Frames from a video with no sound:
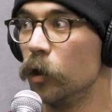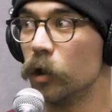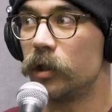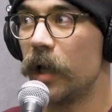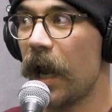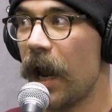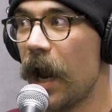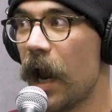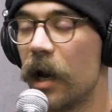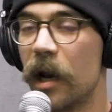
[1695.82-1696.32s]
You're
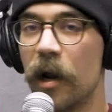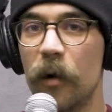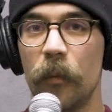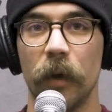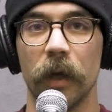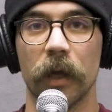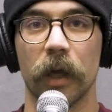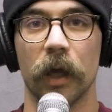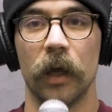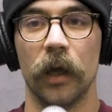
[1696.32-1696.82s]
Dan. And I'm
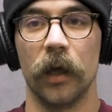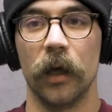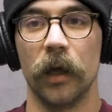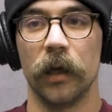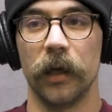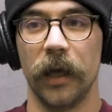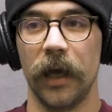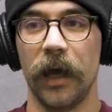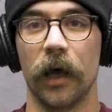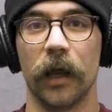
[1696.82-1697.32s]
like,
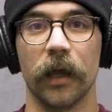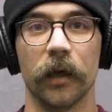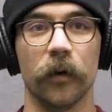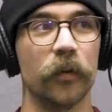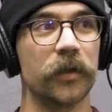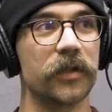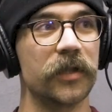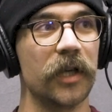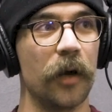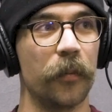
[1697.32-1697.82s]
yeah, like,
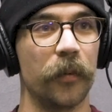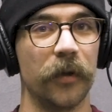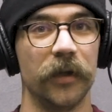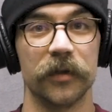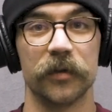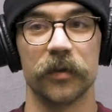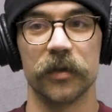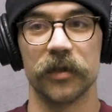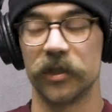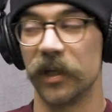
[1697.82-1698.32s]
what's up? And
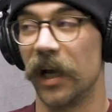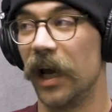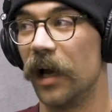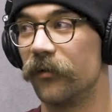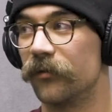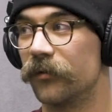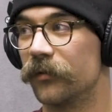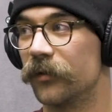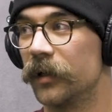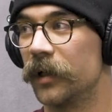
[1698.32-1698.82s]
this was
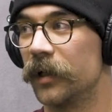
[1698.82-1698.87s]
Jeff.